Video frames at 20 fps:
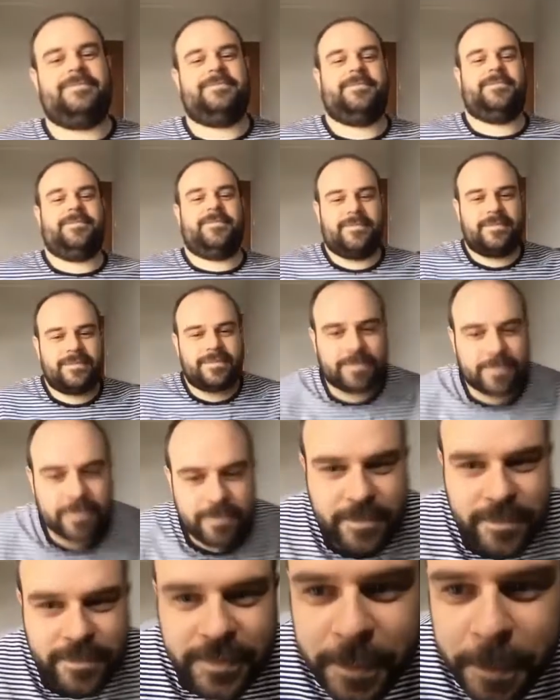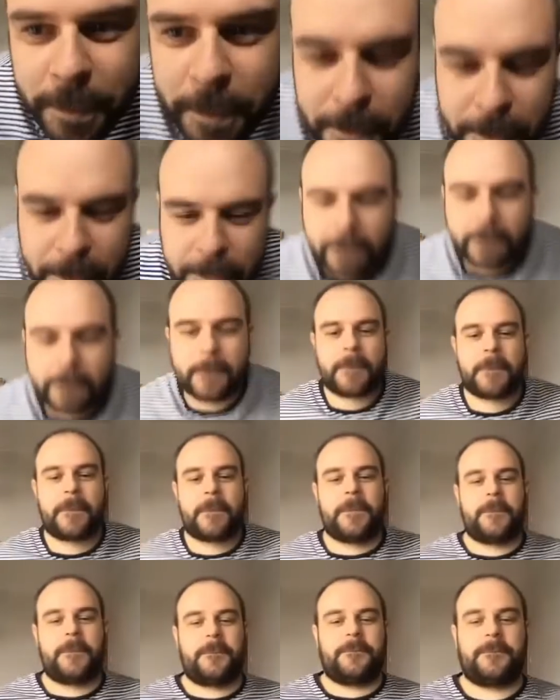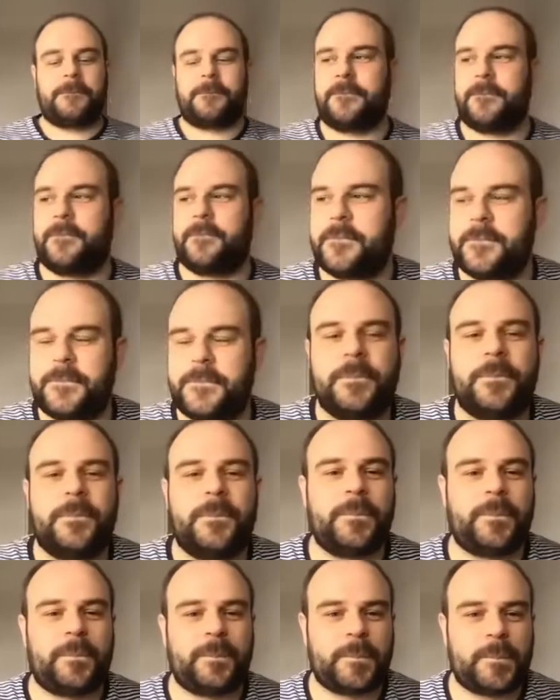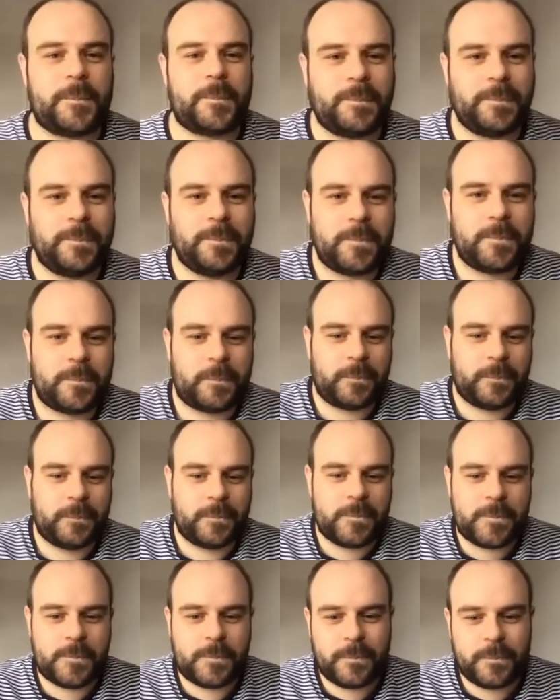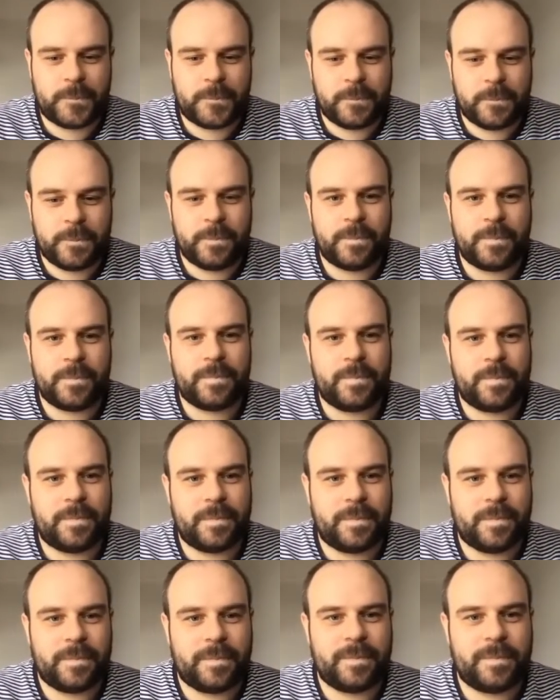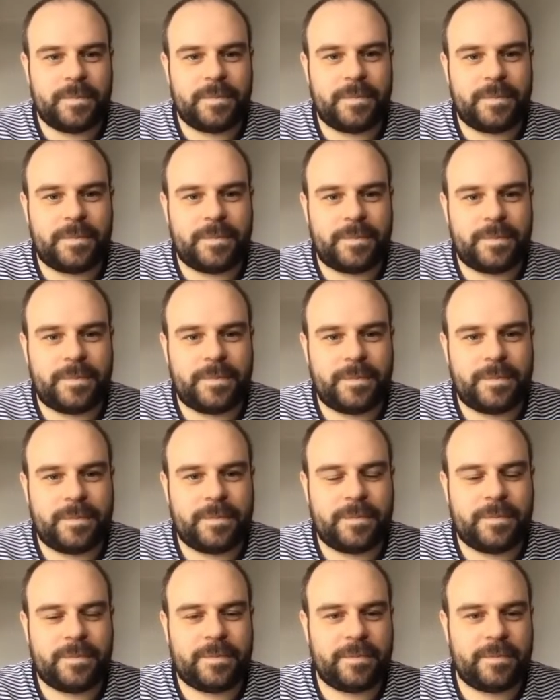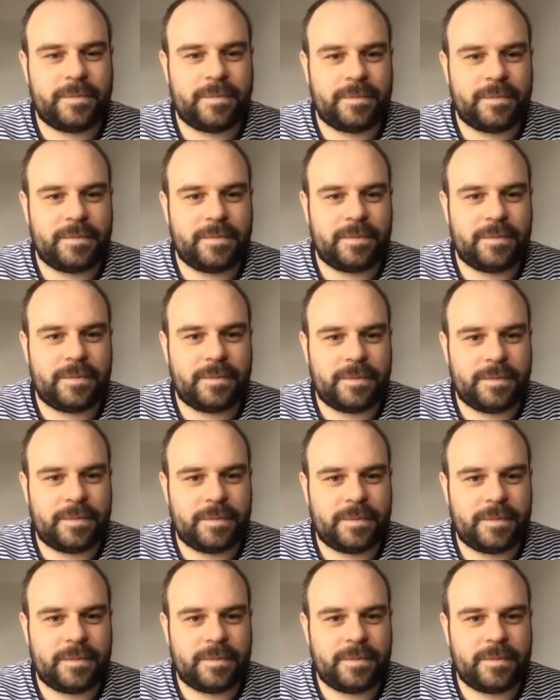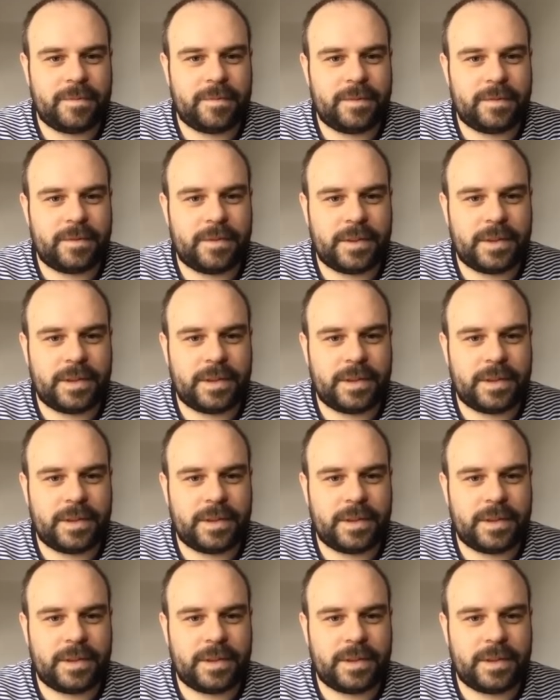No words are spoken by the person on screen.